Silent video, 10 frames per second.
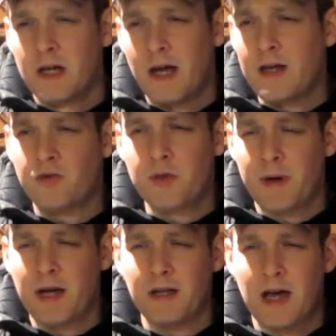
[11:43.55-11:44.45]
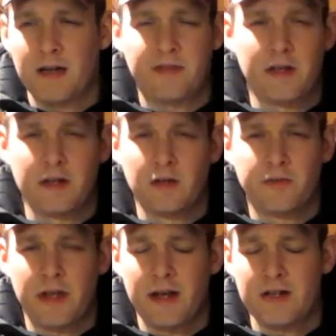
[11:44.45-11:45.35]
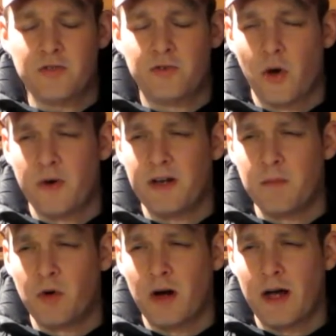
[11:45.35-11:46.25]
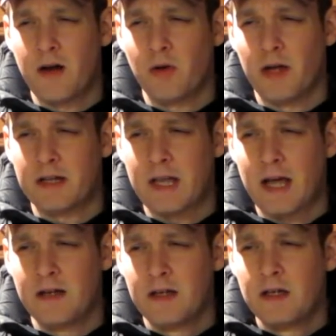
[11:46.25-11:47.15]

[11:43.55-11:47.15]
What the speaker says: I used to buy a lot of singles, and I just don't anymore. I don't like that.